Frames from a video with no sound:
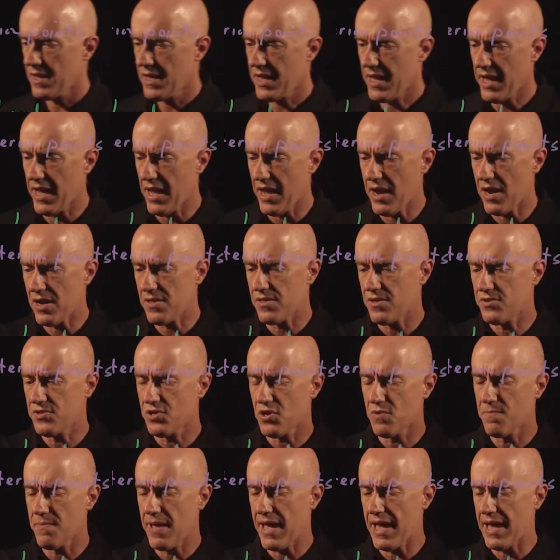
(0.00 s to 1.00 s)
Here, the
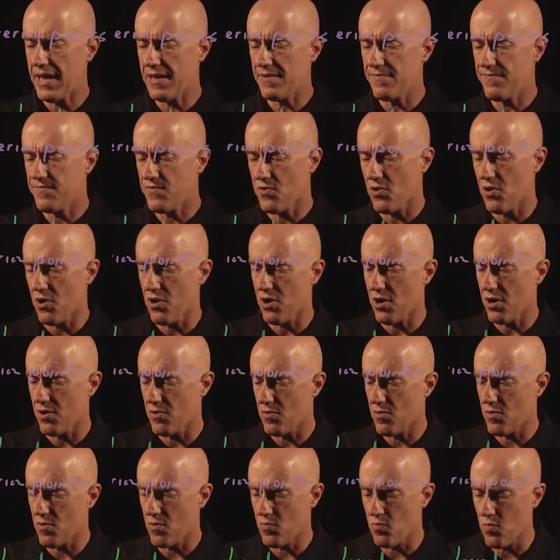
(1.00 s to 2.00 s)
domain for
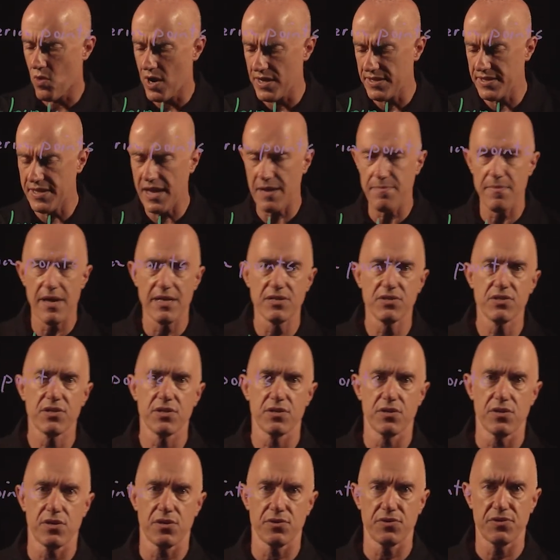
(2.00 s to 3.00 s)

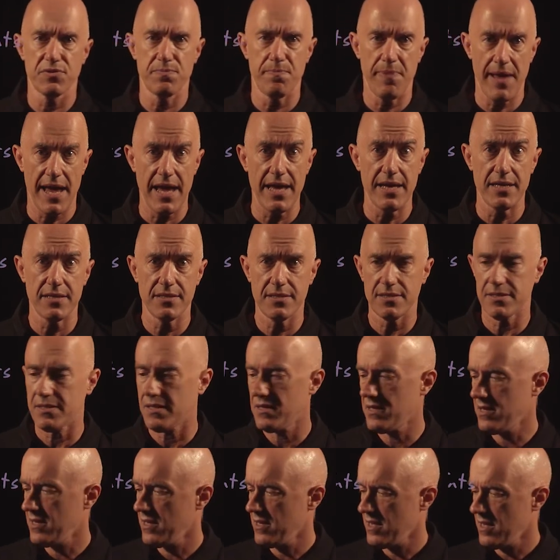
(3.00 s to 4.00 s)
one-dimensional space
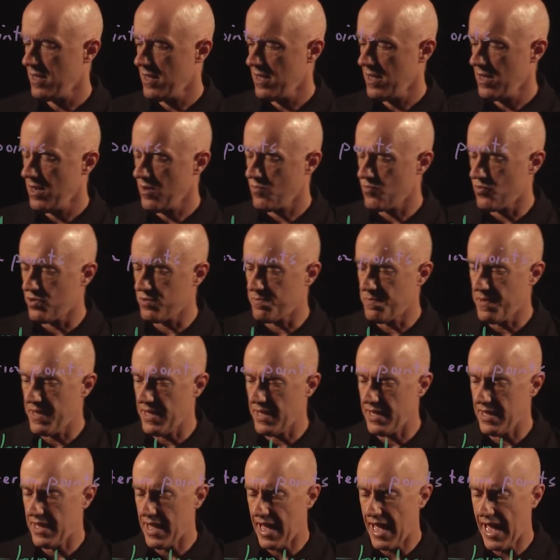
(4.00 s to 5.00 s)
would
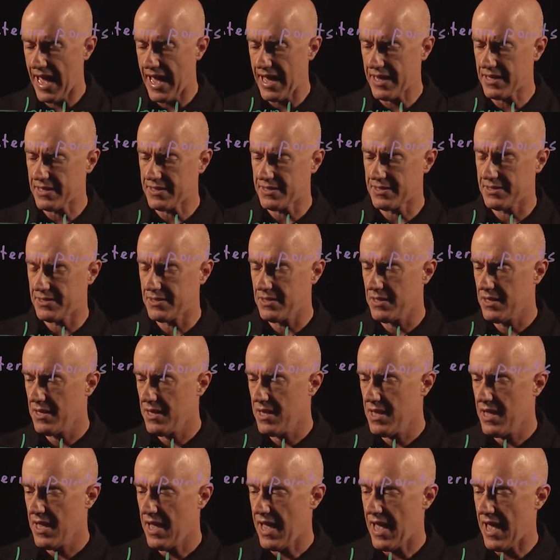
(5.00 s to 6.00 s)
be x,
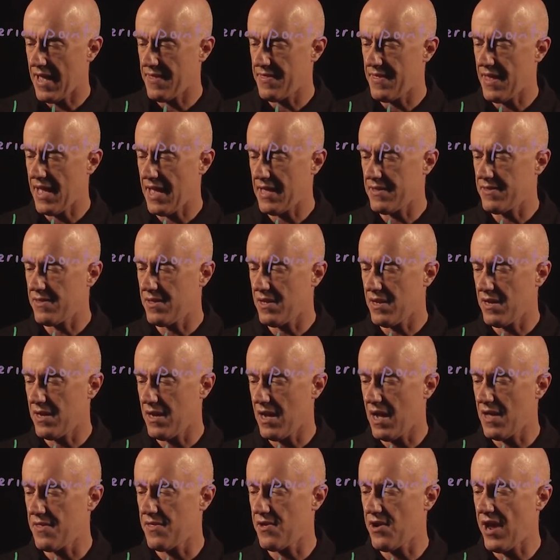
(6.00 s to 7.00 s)
and then the
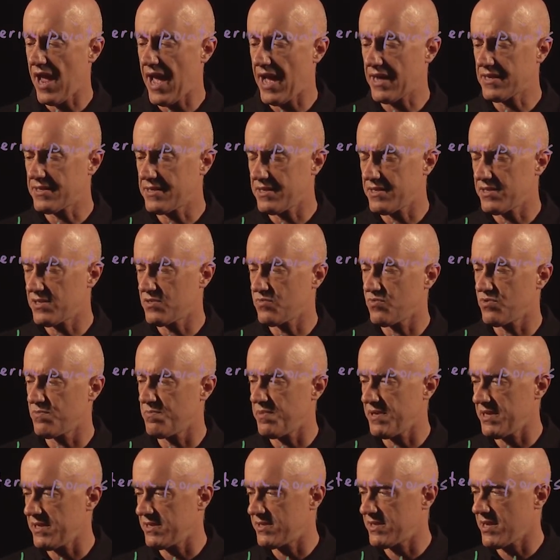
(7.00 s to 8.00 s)
other axis would
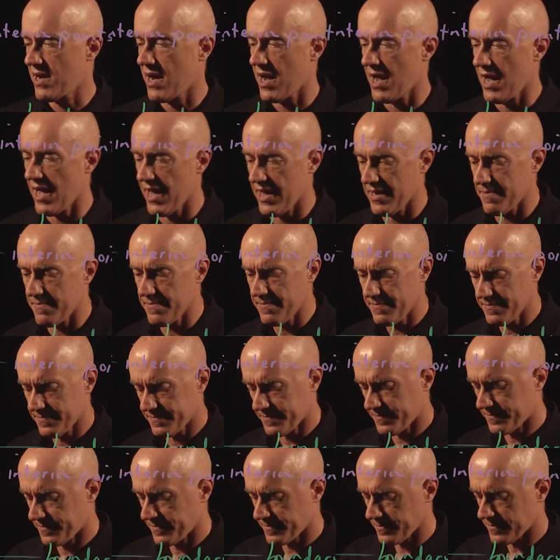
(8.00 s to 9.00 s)
be time.
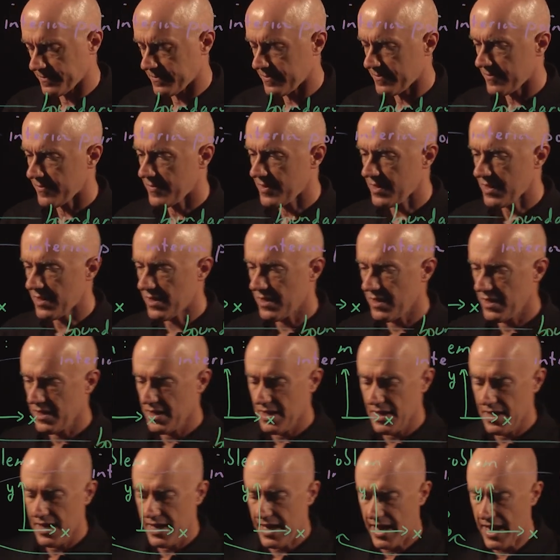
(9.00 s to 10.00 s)

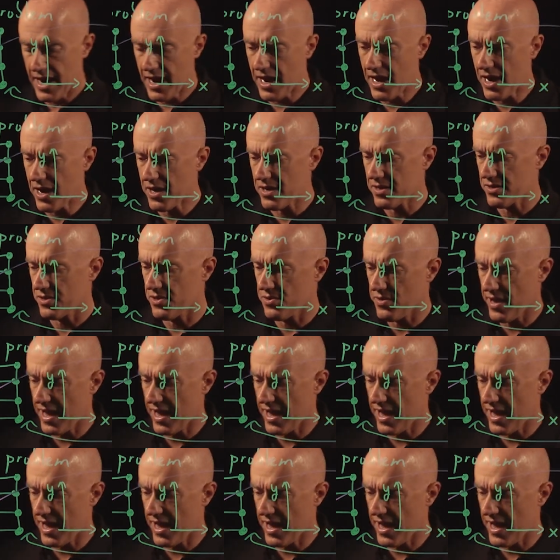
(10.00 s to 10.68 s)
Here, you